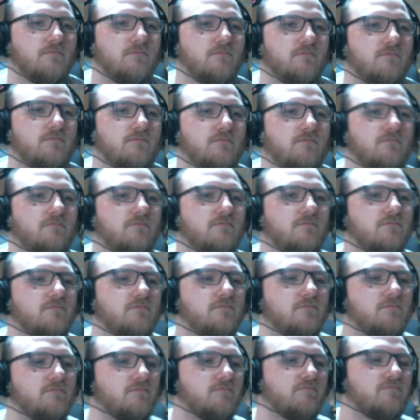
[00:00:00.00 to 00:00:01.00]

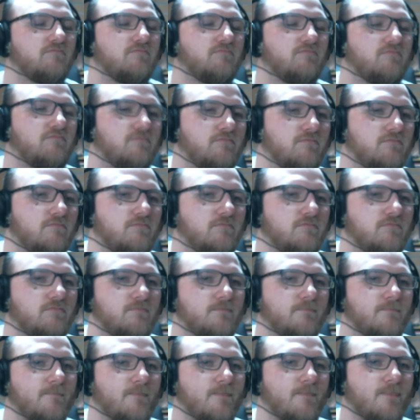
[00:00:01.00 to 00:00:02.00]

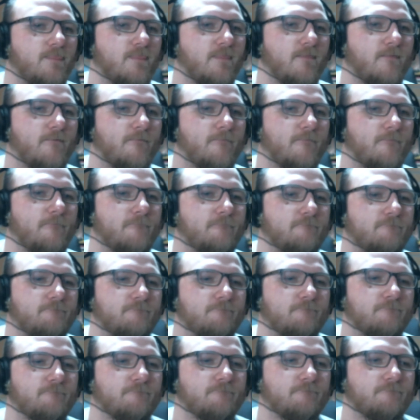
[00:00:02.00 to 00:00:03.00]

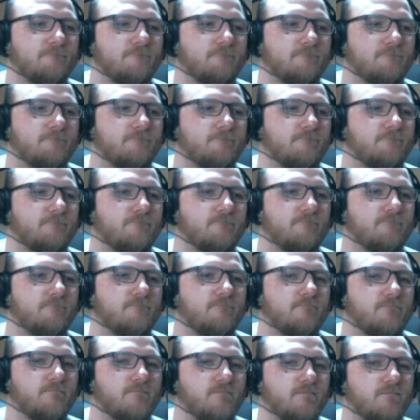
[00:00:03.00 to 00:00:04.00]

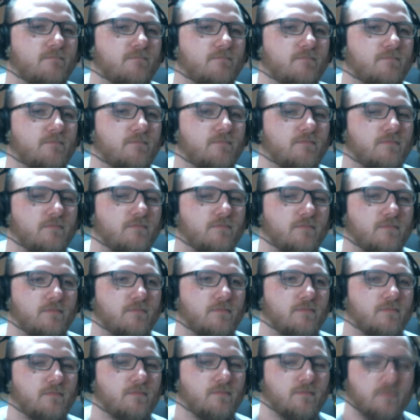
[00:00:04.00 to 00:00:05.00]

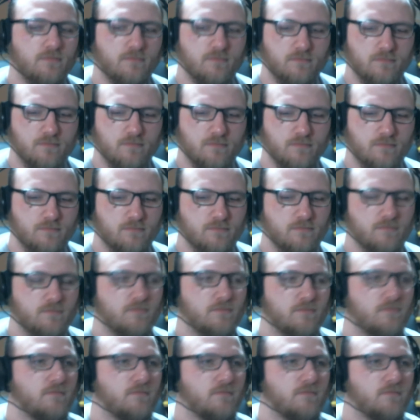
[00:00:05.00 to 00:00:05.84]
Nothing is said.